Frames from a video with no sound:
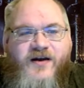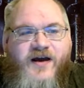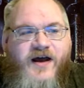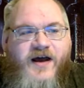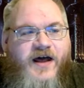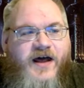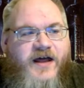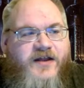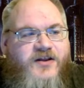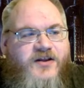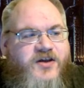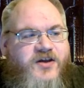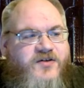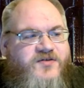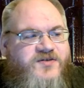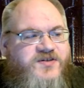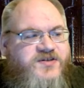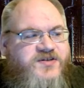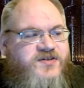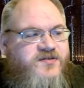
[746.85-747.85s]
uh,
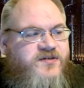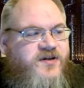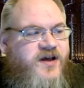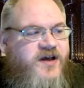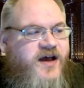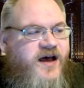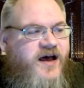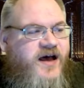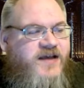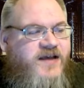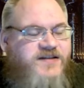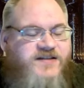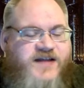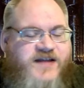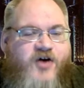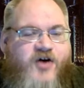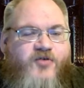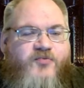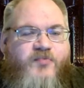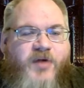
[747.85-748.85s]
use uh, a
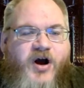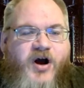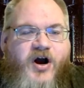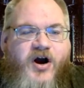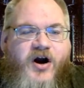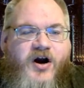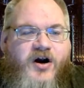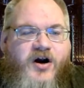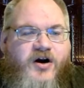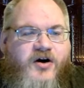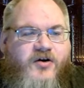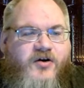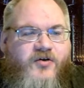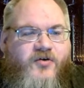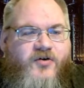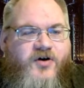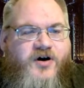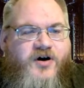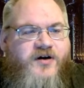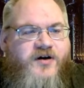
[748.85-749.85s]
sound bar
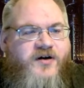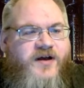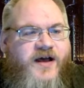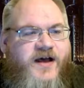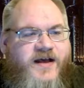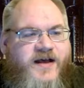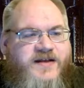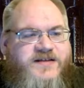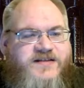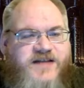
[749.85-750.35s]
or a uh,